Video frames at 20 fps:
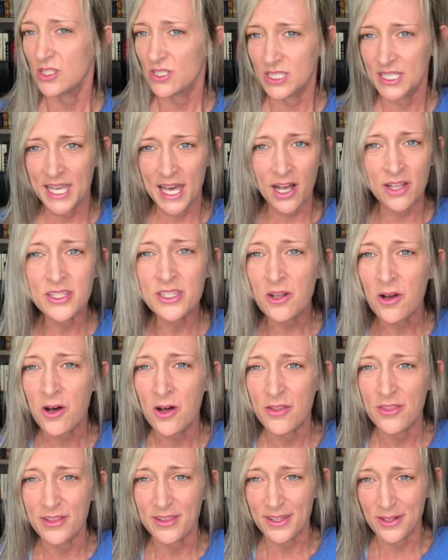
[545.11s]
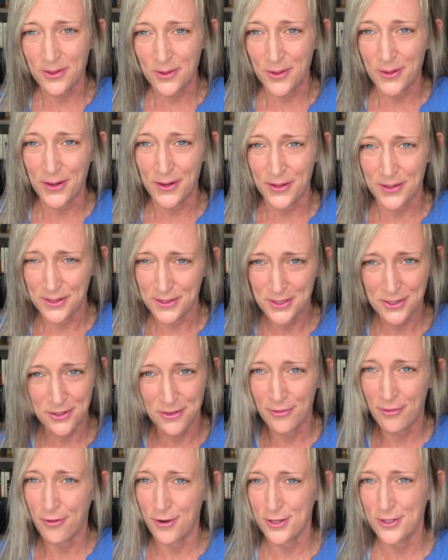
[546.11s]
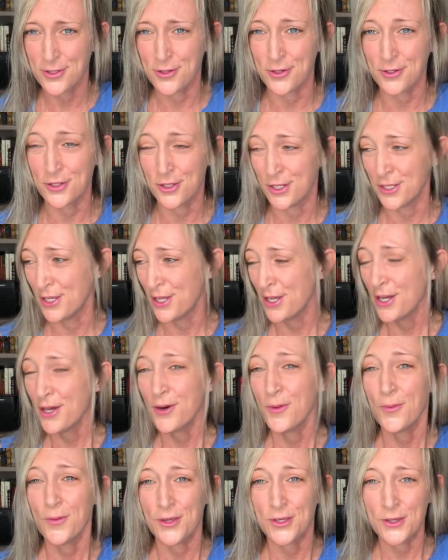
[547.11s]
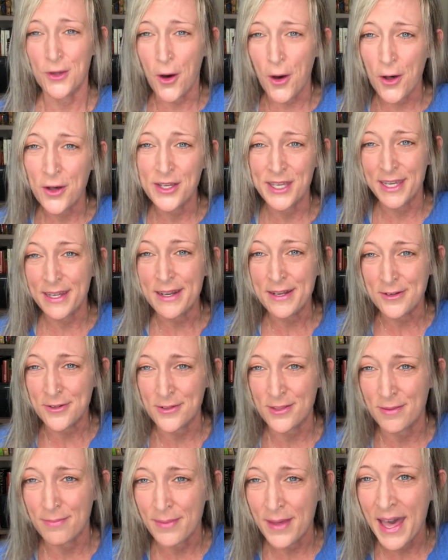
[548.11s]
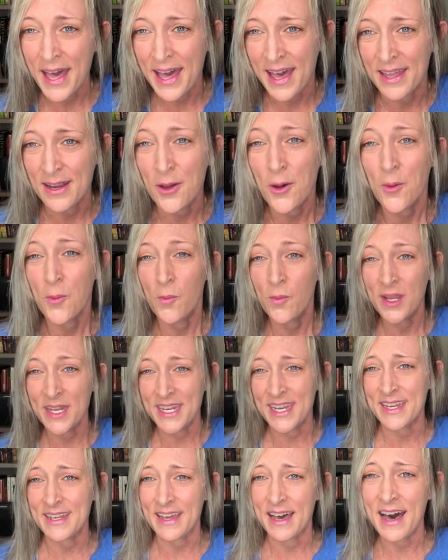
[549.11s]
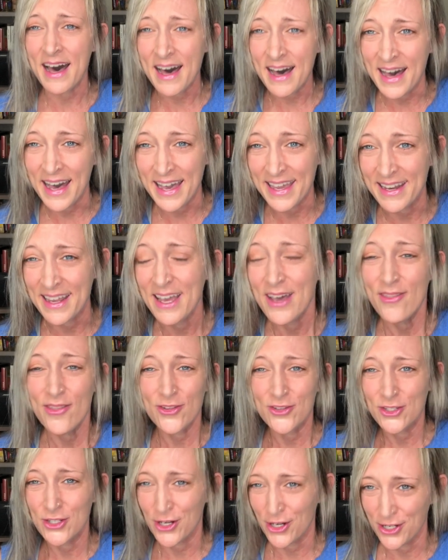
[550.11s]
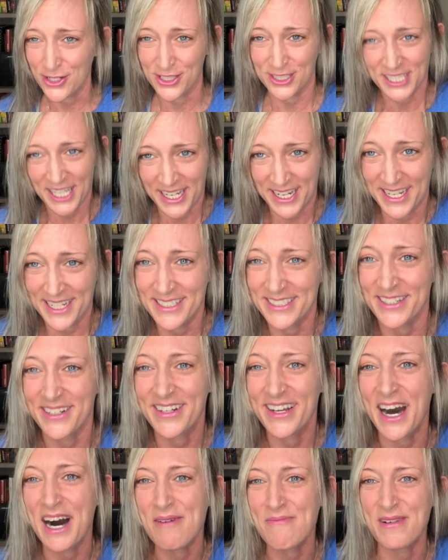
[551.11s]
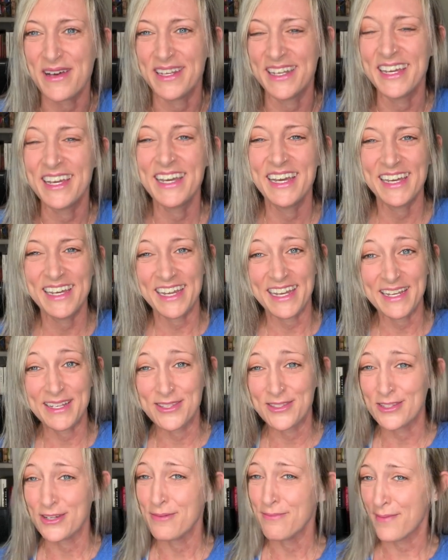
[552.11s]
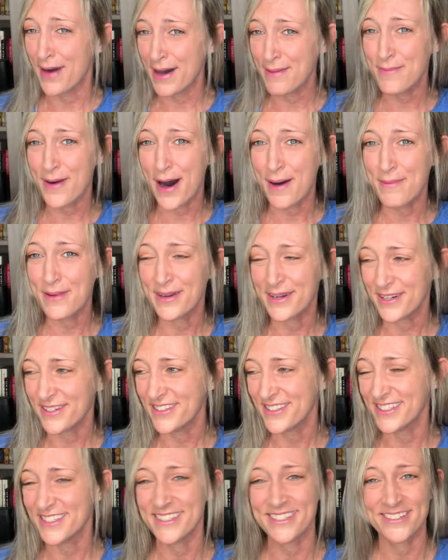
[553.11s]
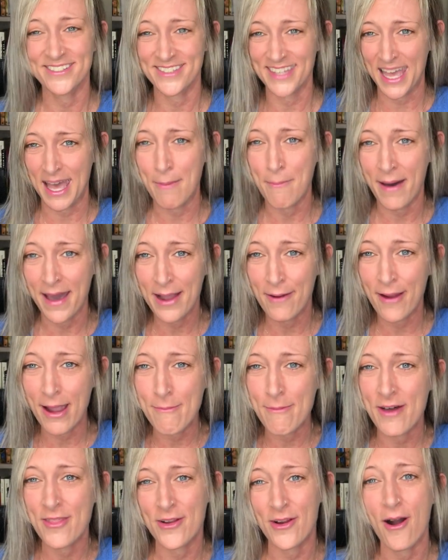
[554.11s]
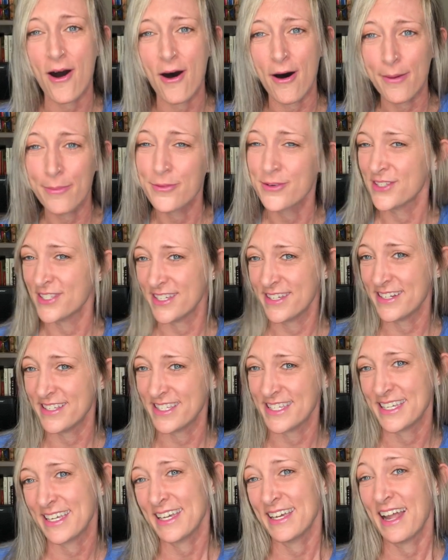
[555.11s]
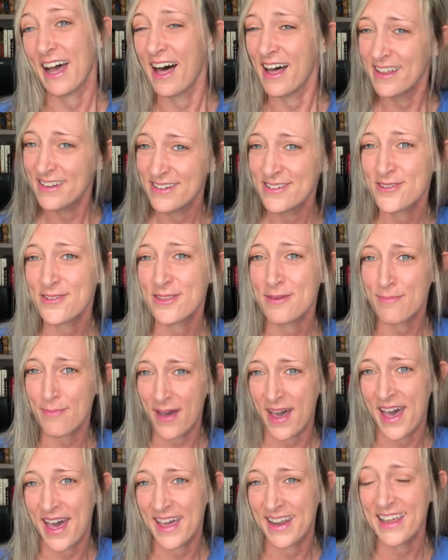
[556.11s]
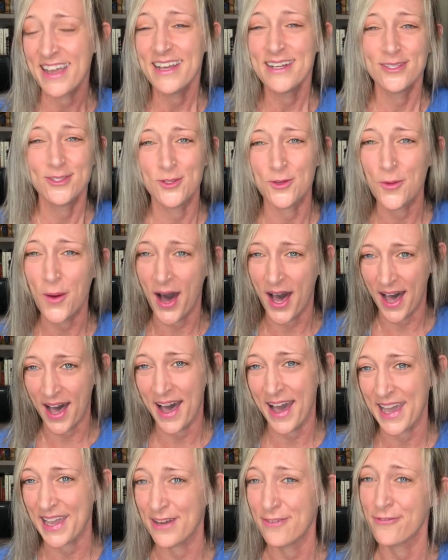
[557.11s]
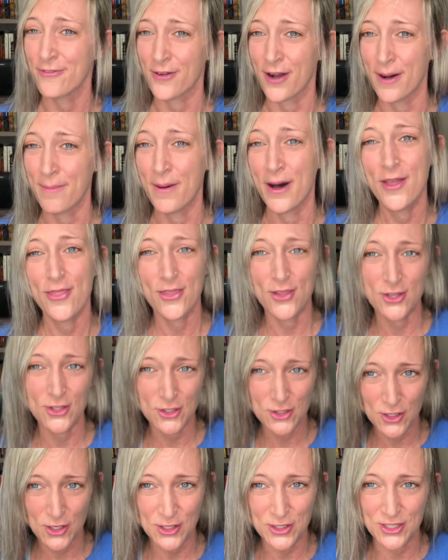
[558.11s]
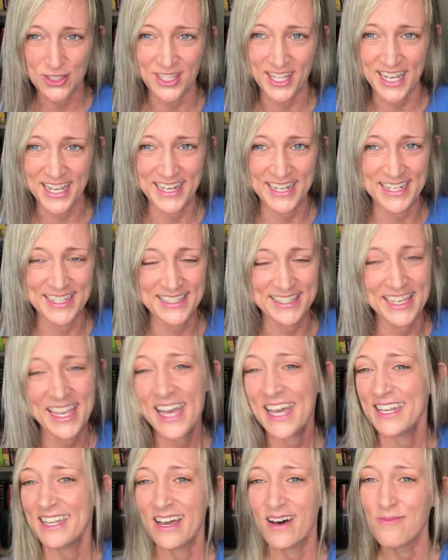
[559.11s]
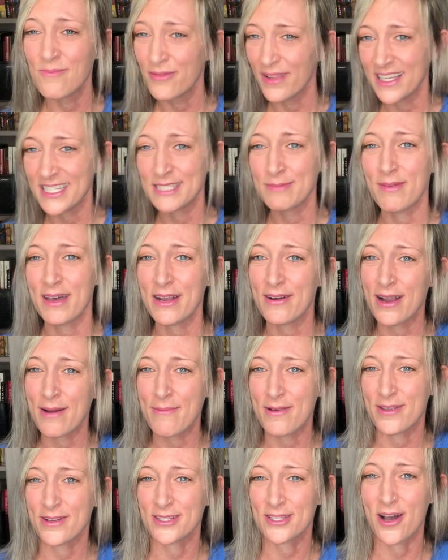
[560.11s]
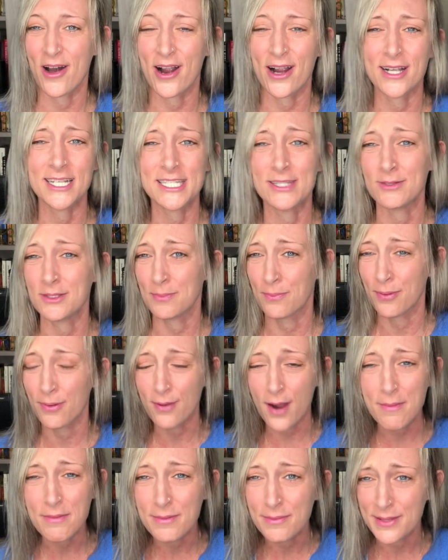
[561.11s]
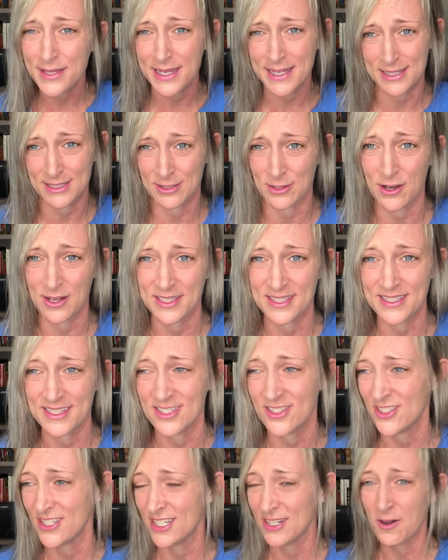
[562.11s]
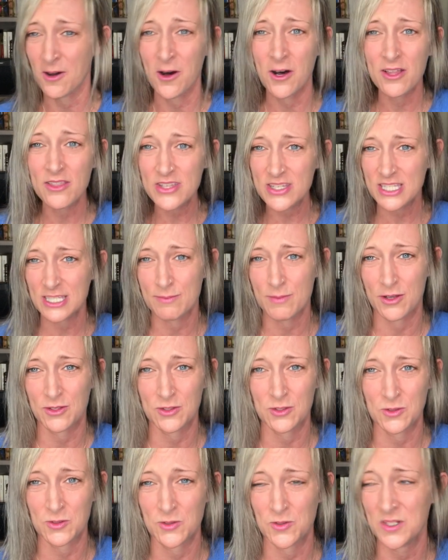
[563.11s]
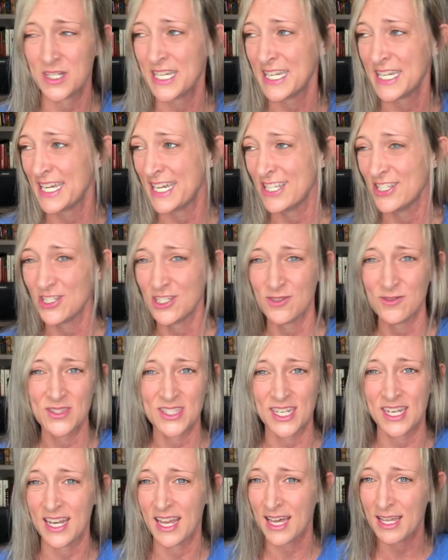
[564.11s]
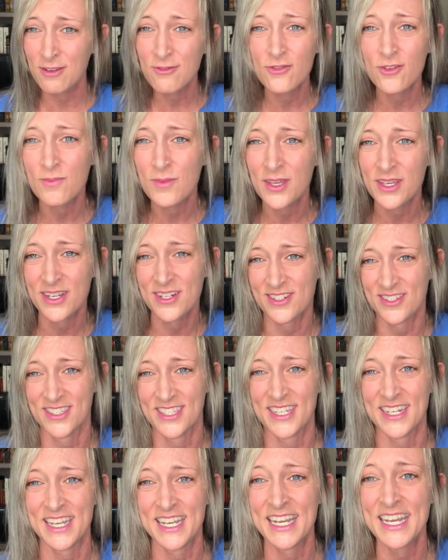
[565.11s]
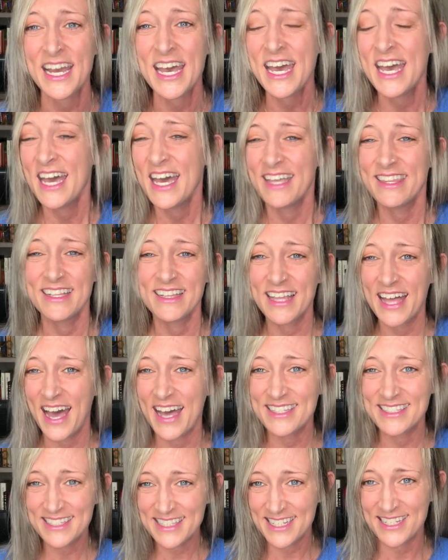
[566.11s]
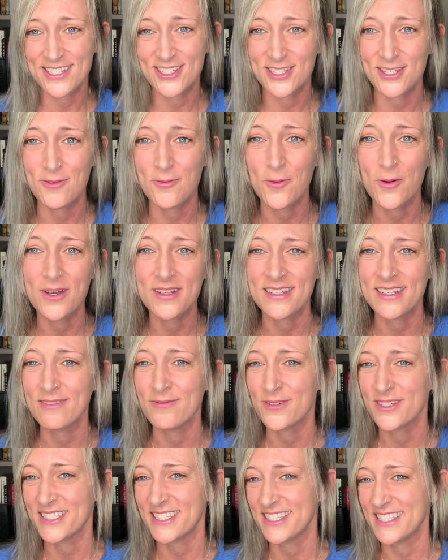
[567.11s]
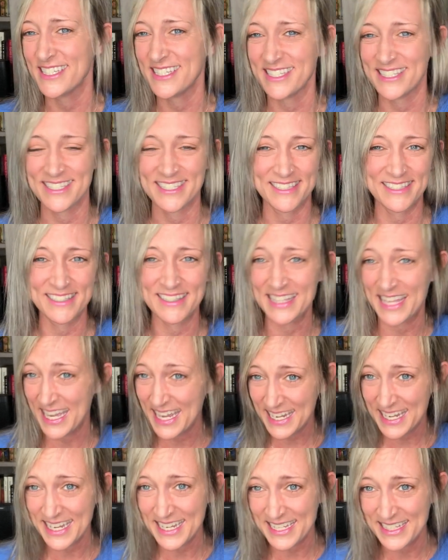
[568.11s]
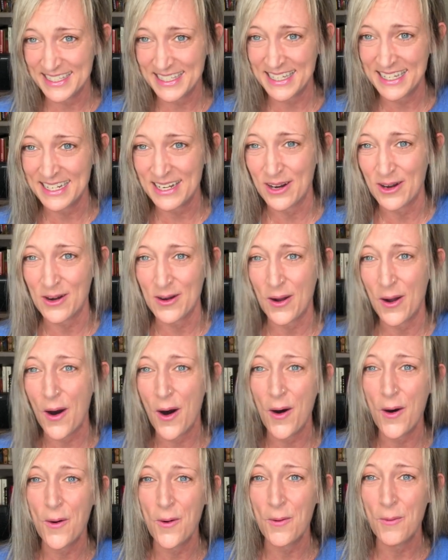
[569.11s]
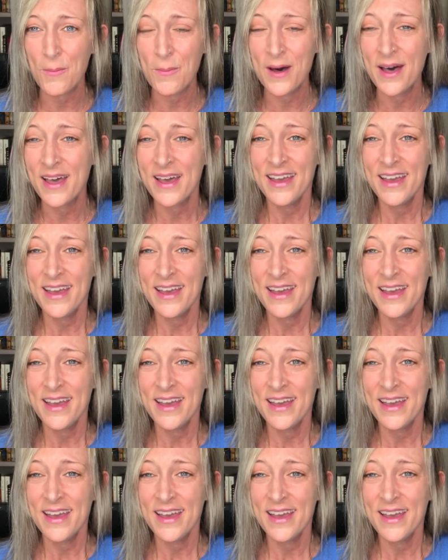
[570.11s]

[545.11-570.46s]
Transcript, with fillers: yelled at all the little girls, her four children, y'all get under the bed. We need to hide. The church ladies are coming. And so my mom and her sisters and my grandmother all proceeded to get under the bed to hide from the church ladies. Now, bless my grandmother's heart, she was probably exhausted. She had all these small children. Again, she was in an unfamiliar city. And the last thing she wanted was these ladies in her home